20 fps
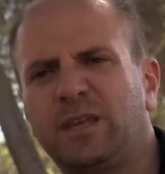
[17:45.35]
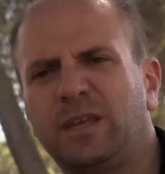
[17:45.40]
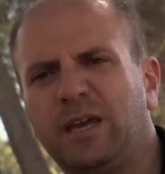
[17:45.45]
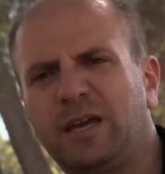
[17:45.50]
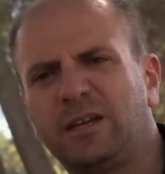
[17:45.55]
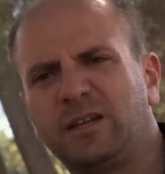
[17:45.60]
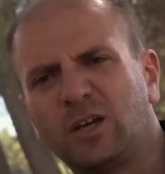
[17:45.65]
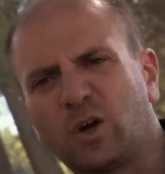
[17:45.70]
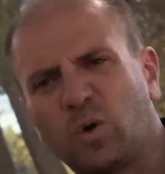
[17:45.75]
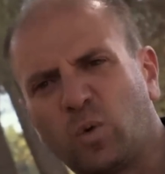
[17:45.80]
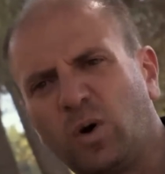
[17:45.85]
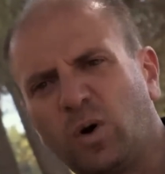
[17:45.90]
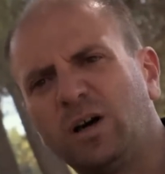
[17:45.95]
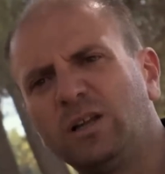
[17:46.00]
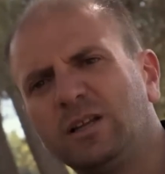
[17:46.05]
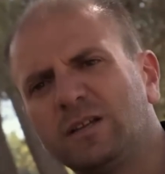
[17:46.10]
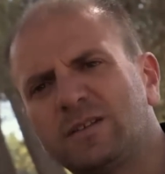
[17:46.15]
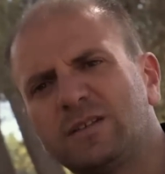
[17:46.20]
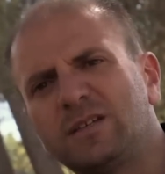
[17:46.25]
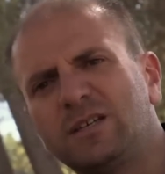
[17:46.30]
And
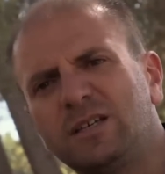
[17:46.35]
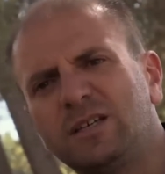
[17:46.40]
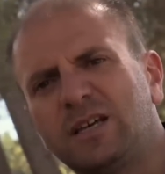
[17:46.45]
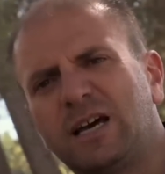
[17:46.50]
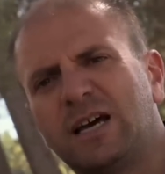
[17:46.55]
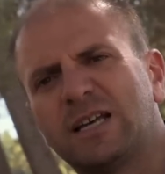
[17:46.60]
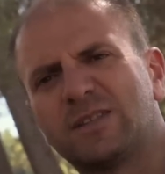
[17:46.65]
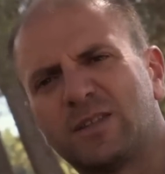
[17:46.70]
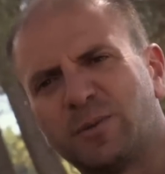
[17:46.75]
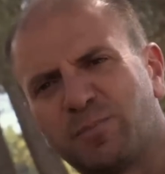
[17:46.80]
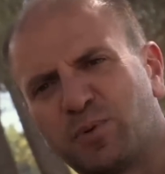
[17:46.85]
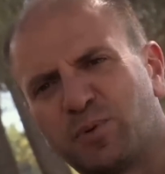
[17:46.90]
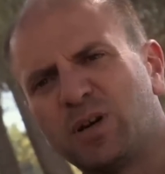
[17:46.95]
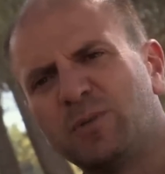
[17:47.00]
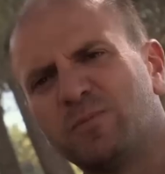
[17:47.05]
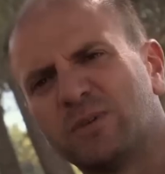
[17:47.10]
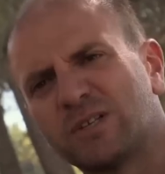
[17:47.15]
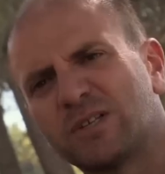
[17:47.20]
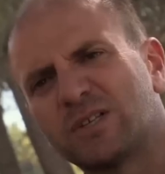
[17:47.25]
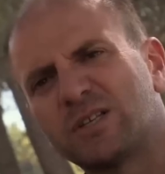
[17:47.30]
equality at the
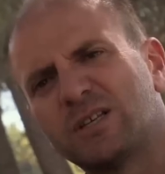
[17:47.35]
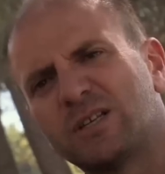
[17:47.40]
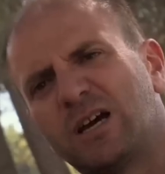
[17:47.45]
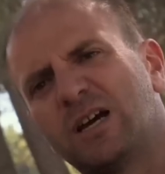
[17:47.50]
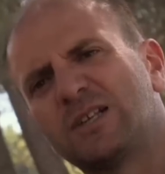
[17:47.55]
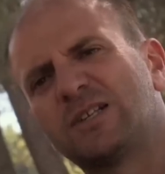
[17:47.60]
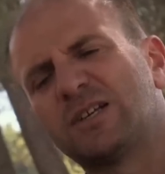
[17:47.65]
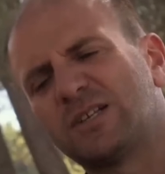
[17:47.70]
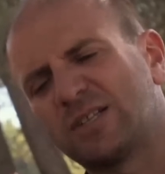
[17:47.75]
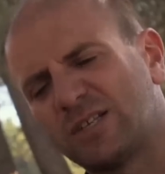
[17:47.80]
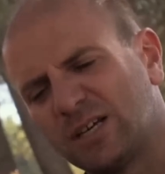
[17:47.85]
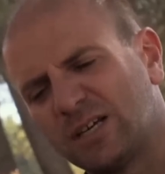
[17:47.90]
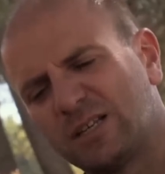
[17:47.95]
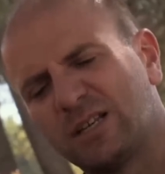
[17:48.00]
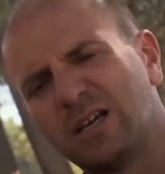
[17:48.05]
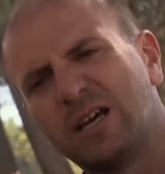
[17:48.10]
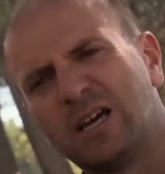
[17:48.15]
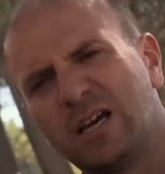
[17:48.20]
premise, as I said,